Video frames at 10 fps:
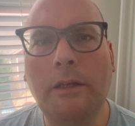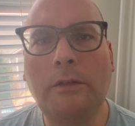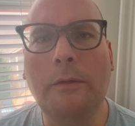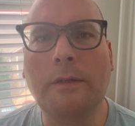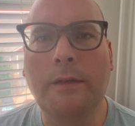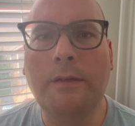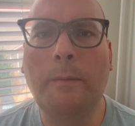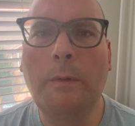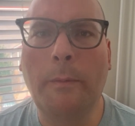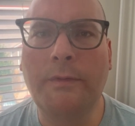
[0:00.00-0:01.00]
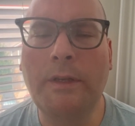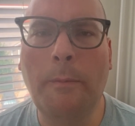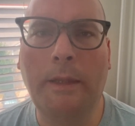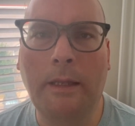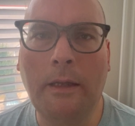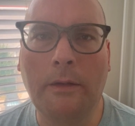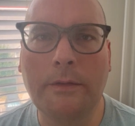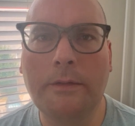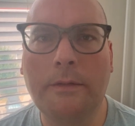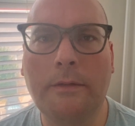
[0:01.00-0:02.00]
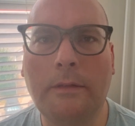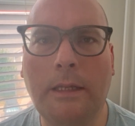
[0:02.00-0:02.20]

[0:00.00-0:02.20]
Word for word: issue is a symptom of something else.